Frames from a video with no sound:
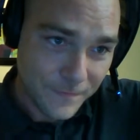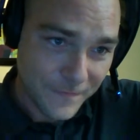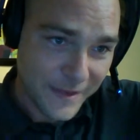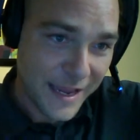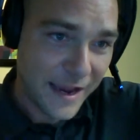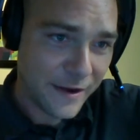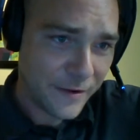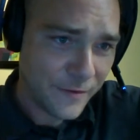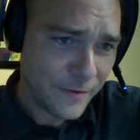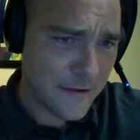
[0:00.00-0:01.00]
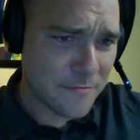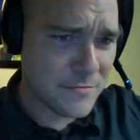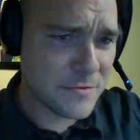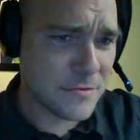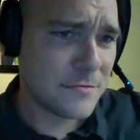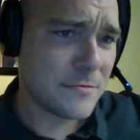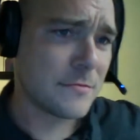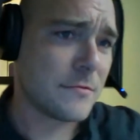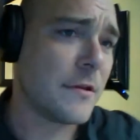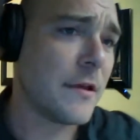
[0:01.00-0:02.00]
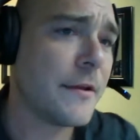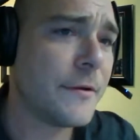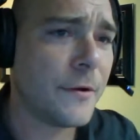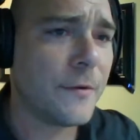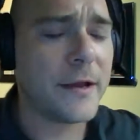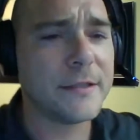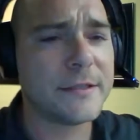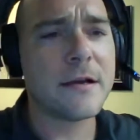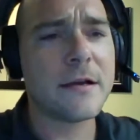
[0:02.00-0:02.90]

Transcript: Yeah, I know. I don't know why it's not.